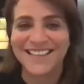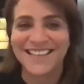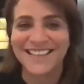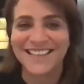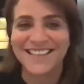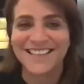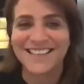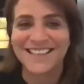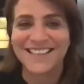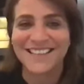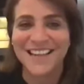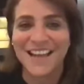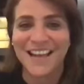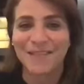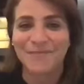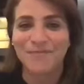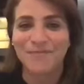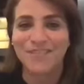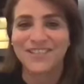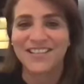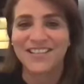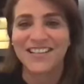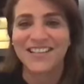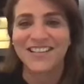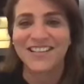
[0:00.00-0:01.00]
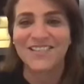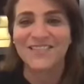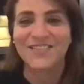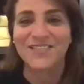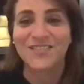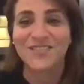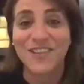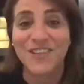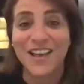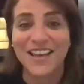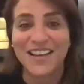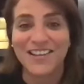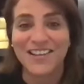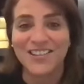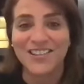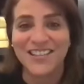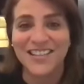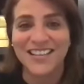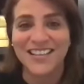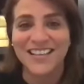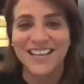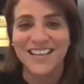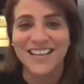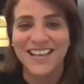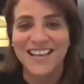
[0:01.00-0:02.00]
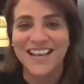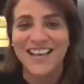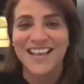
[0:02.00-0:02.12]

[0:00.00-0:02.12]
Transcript: establishing the strategy,